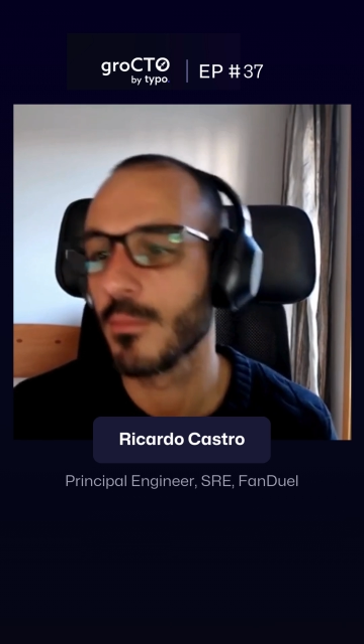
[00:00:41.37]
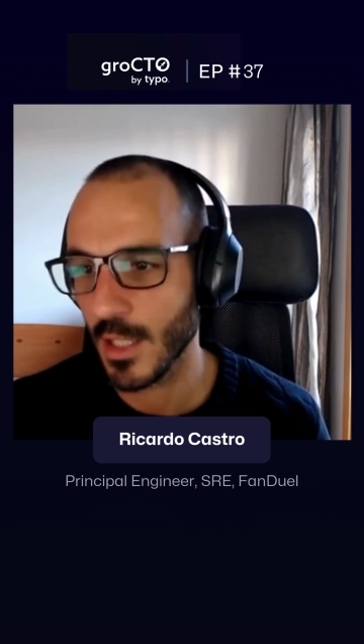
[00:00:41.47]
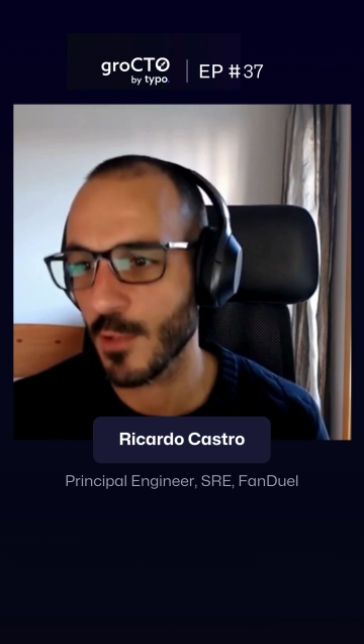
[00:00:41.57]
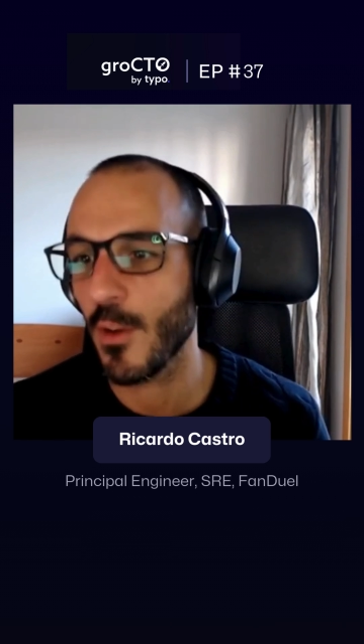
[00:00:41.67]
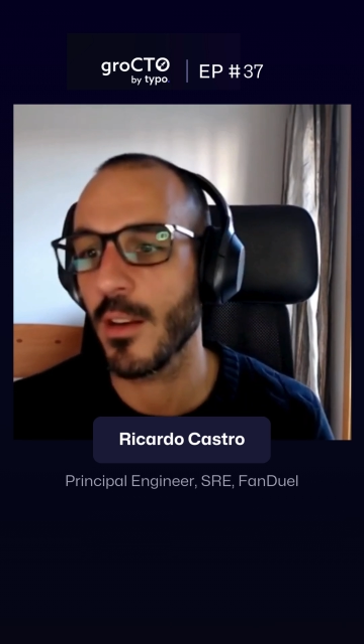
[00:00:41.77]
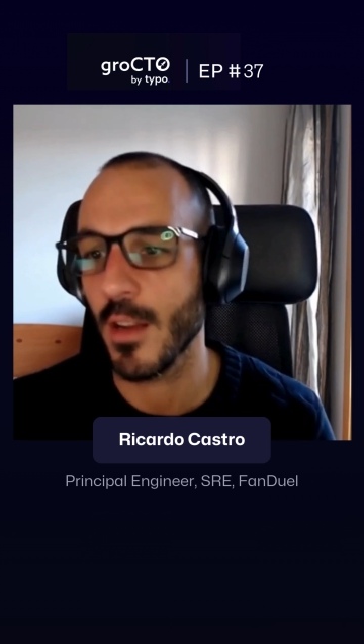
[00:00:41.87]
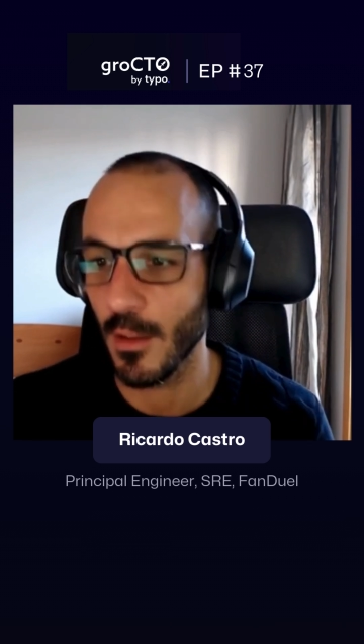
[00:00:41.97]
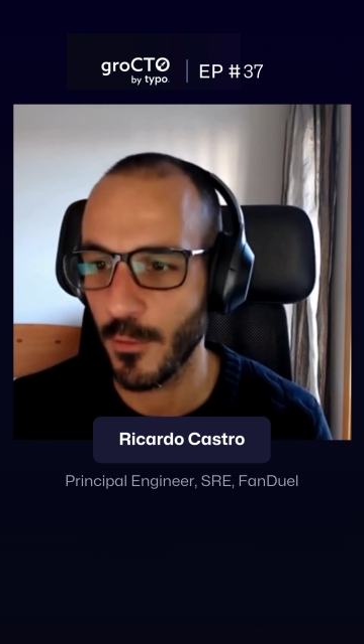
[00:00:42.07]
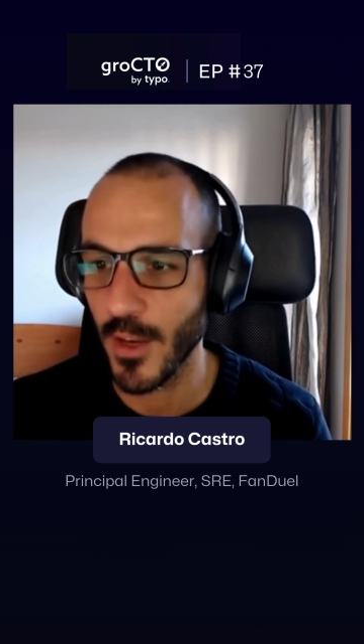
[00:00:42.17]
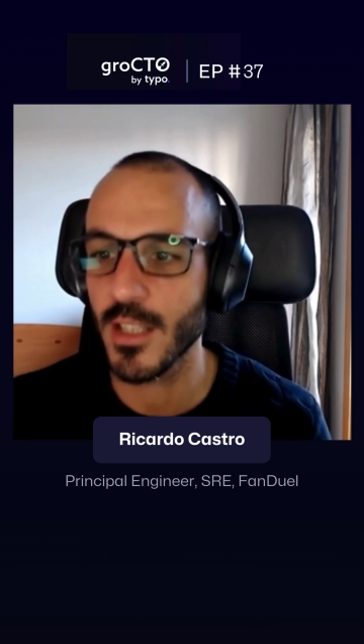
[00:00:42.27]
That's fine.
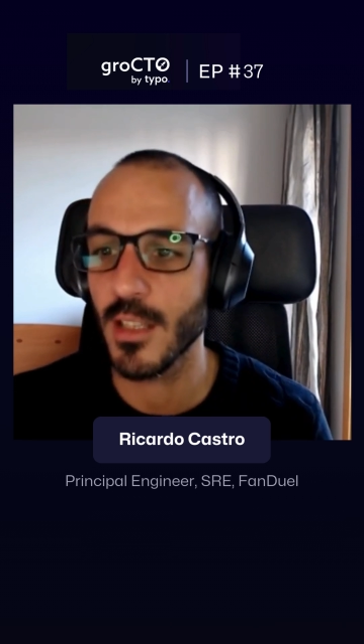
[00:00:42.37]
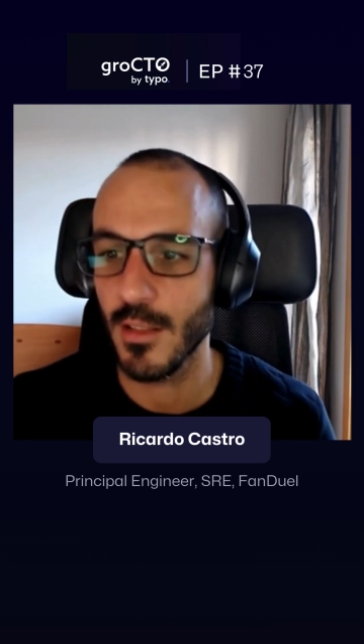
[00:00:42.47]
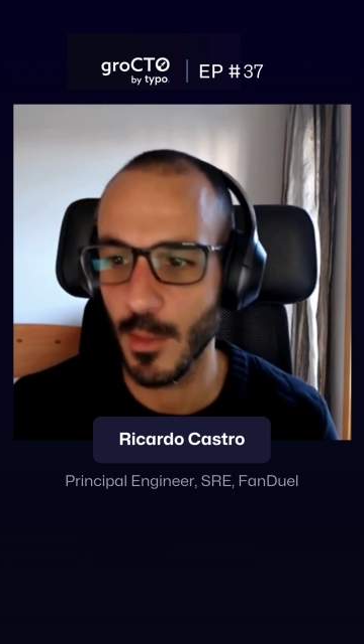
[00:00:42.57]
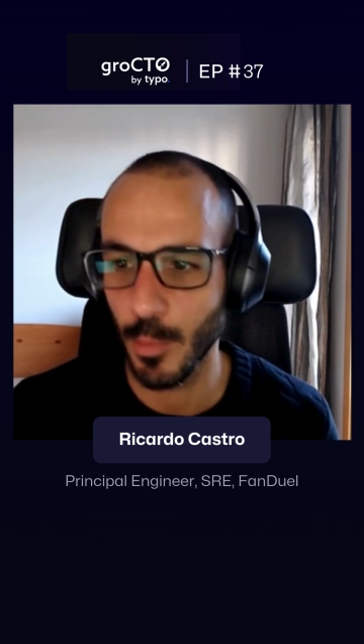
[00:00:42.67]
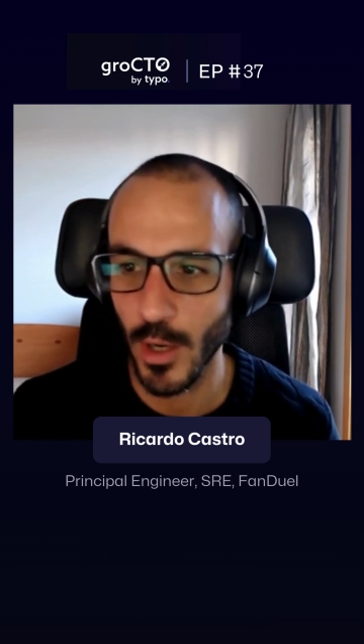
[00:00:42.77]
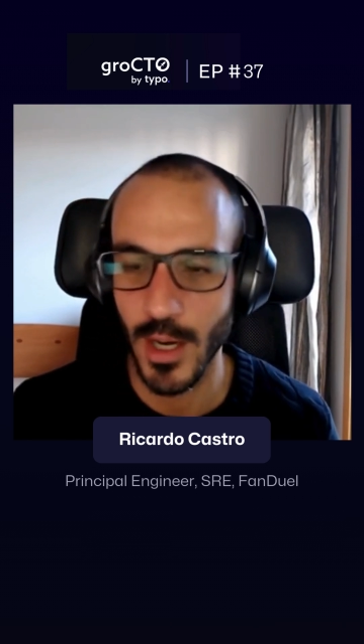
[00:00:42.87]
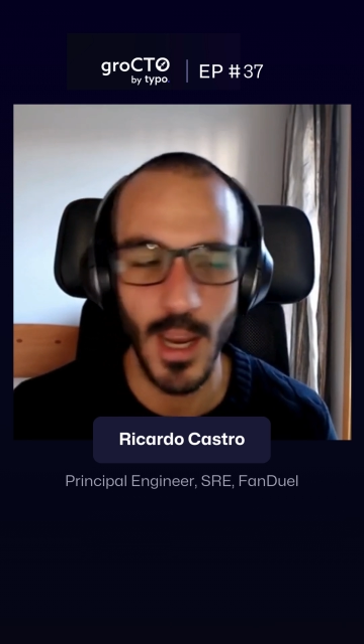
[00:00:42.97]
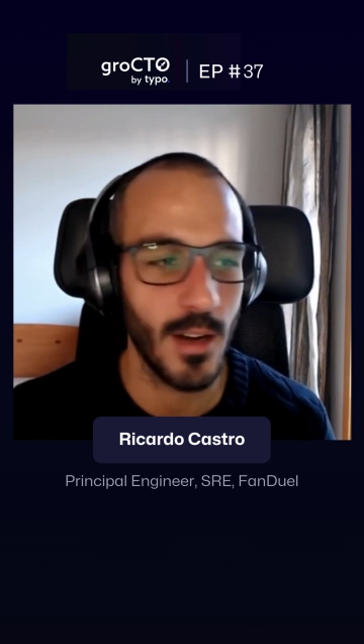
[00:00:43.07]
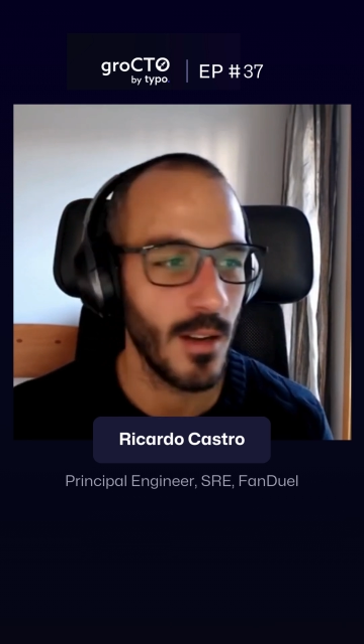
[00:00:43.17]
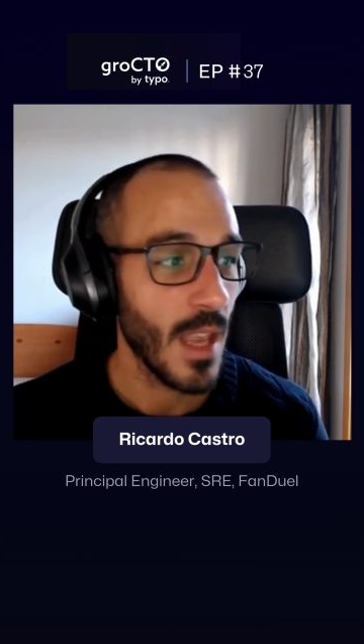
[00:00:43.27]
I'll fix it, deploy it
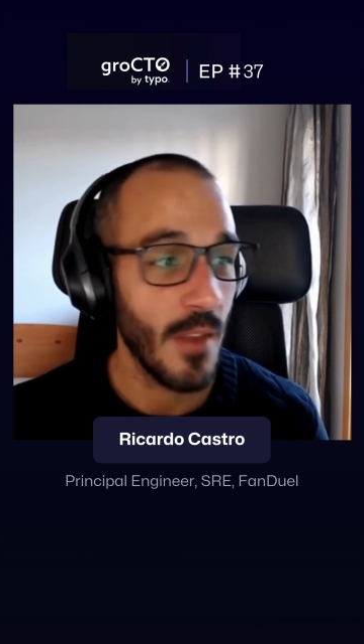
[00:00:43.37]
again.